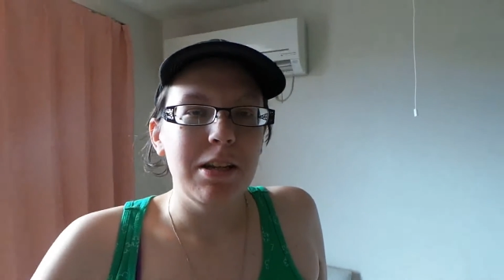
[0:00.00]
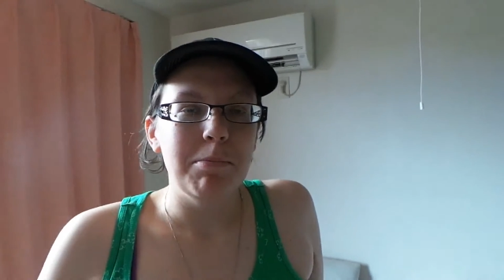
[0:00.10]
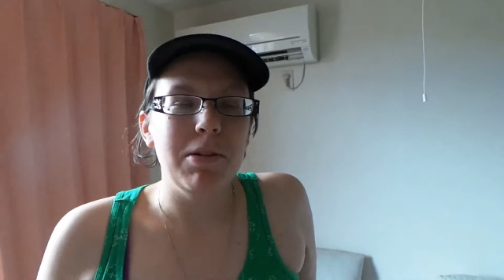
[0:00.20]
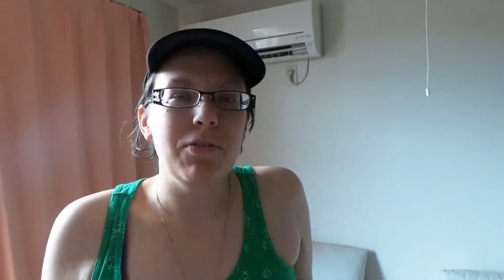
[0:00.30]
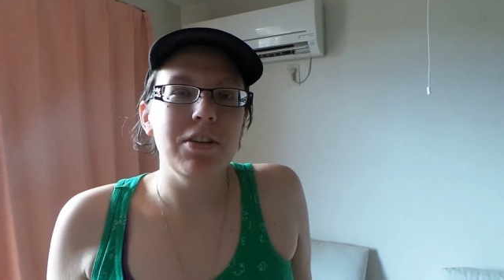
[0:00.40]

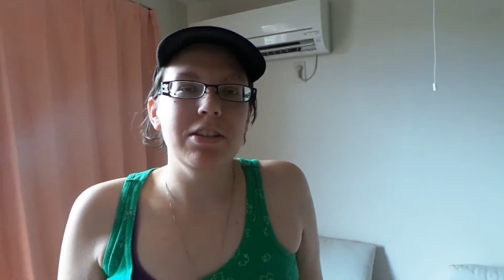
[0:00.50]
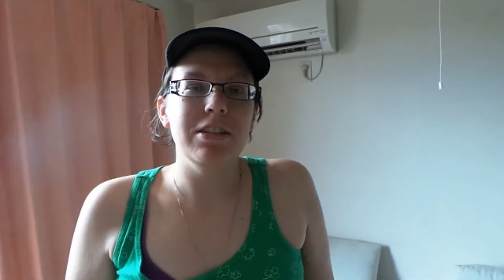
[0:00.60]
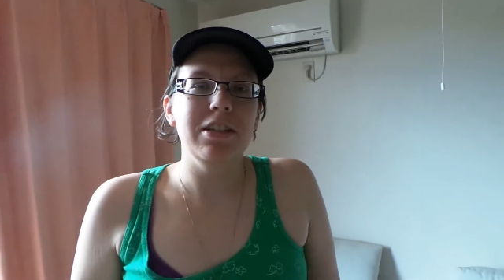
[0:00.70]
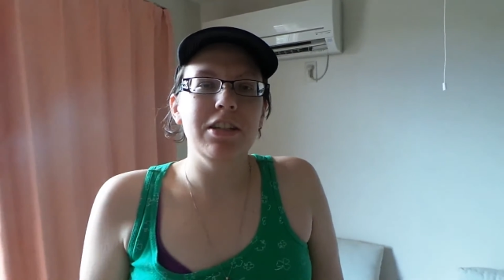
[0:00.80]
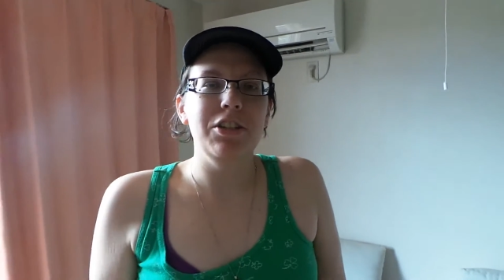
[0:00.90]
my friends
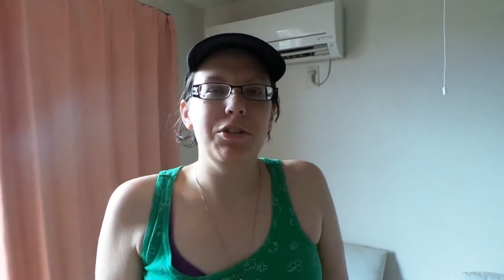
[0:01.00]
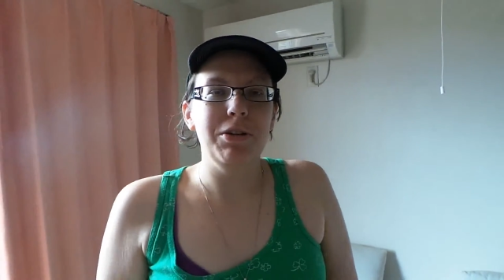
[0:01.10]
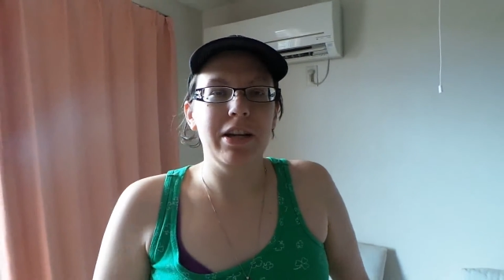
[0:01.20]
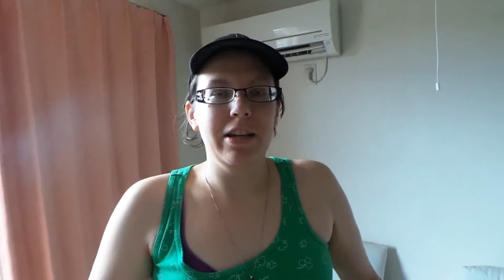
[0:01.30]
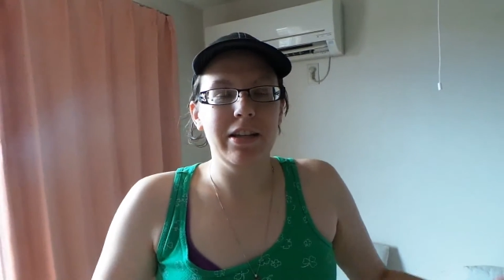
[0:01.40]
Lena and
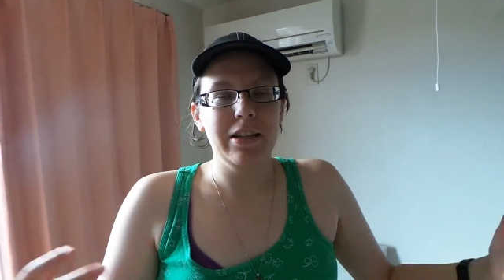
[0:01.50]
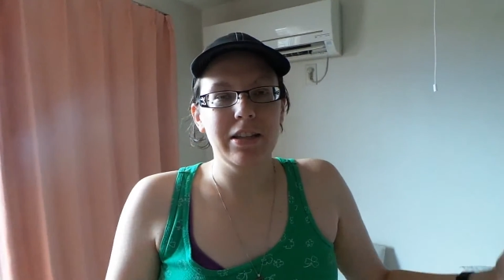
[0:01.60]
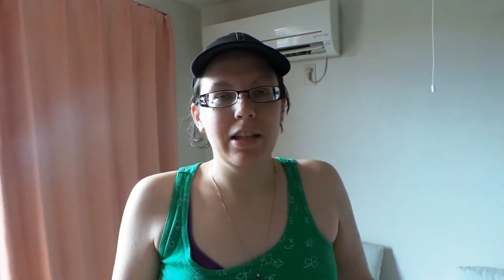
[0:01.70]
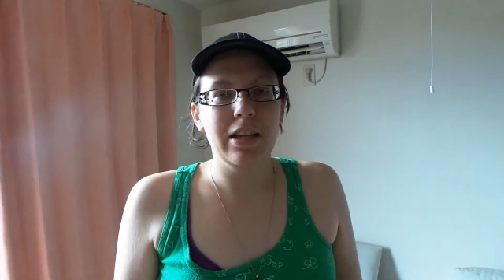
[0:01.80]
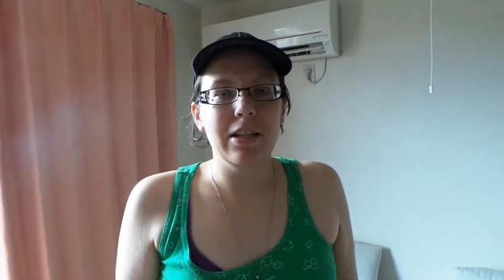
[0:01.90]

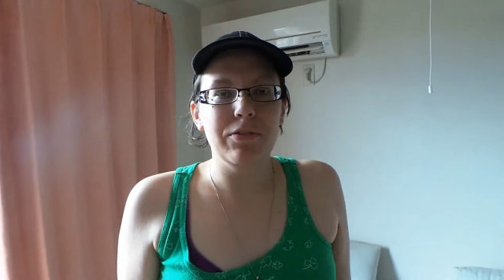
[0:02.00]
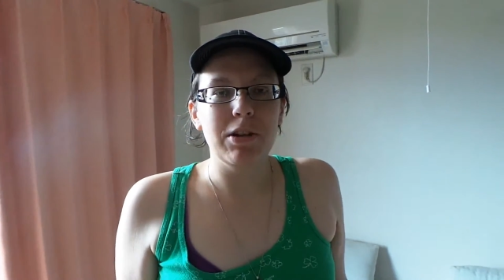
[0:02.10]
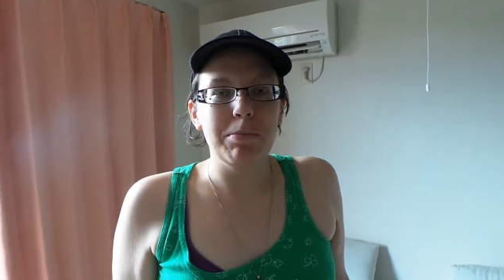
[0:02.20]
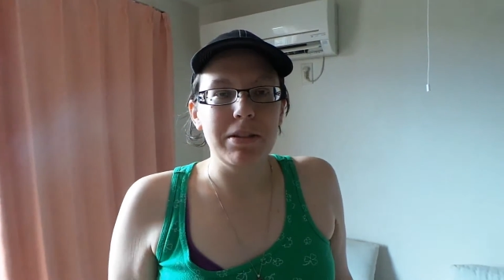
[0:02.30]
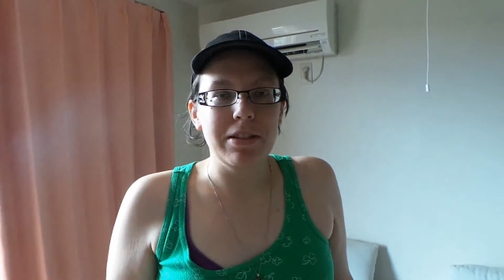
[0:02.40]
Yuhei, they lived
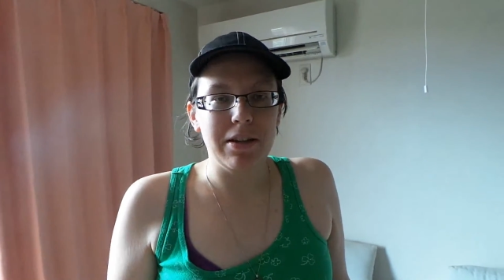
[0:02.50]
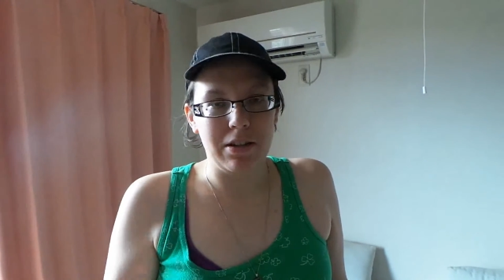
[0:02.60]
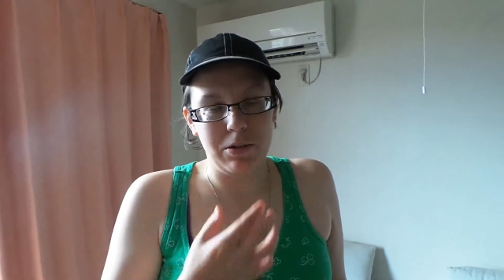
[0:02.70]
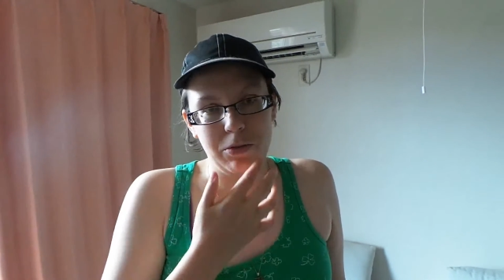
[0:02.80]
up in Naka,